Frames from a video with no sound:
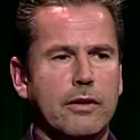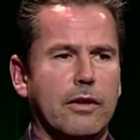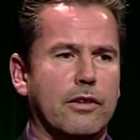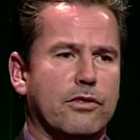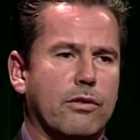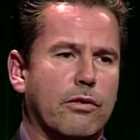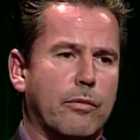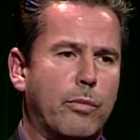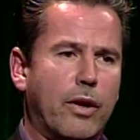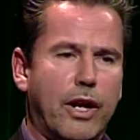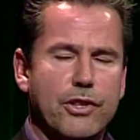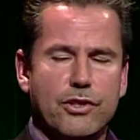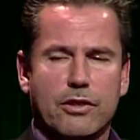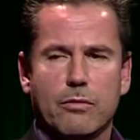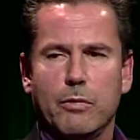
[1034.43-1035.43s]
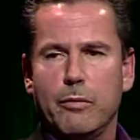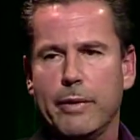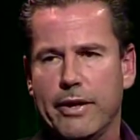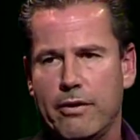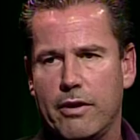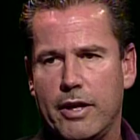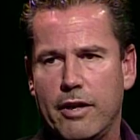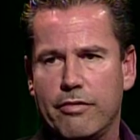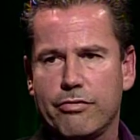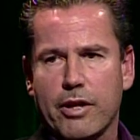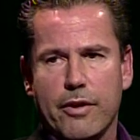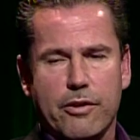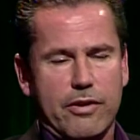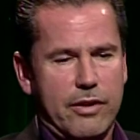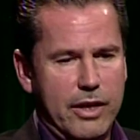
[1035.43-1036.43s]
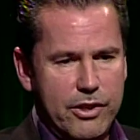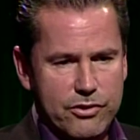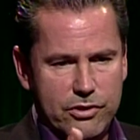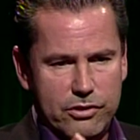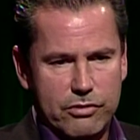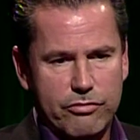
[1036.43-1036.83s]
so the project can be better off rather than us just